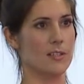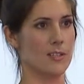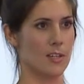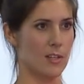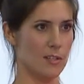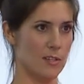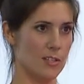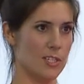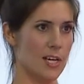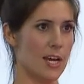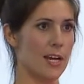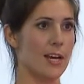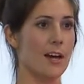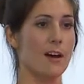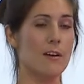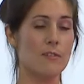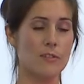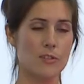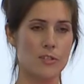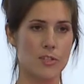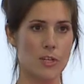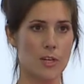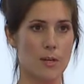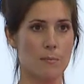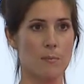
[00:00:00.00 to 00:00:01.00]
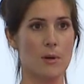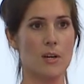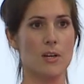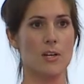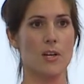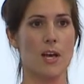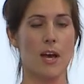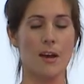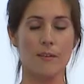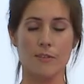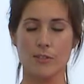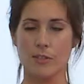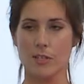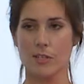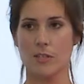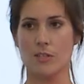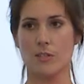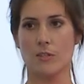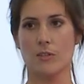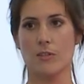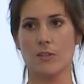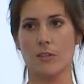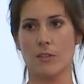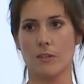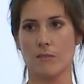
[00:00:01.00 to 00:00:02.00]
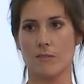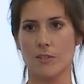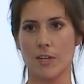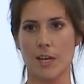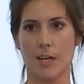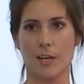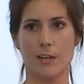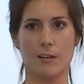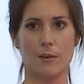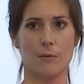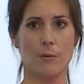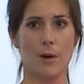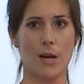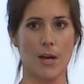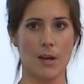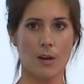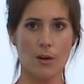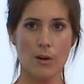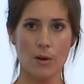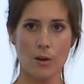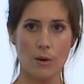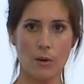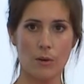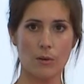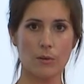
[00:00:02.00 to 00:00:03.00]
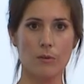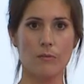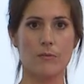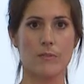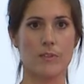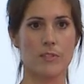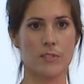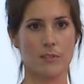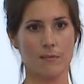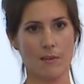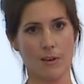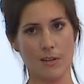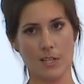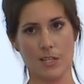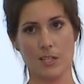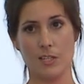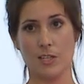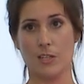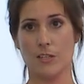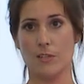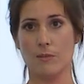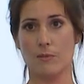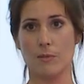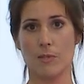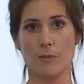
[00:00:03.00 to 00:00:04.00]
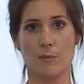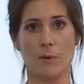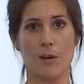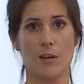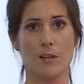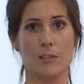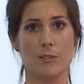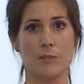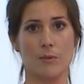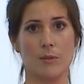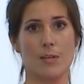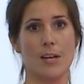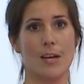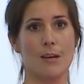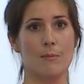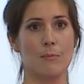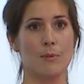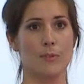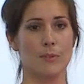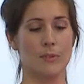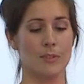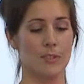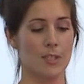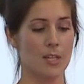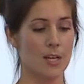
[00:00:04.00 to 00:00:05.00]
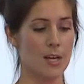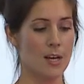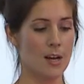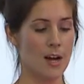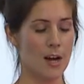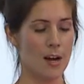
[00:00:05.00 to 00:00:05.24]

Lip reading: So you take out the tumor and you have to ensure that you've taken away all of the surrounding tissue as well to enable,